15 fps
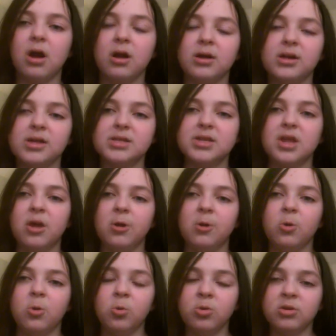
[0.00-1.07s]
artist
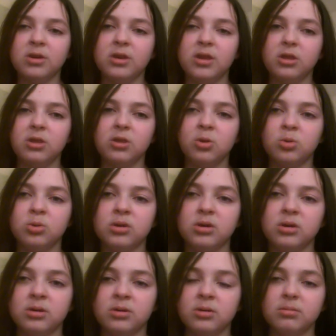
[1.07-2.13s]
or
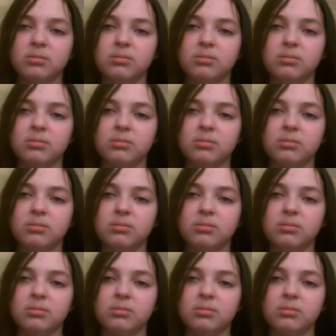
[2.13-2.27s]
your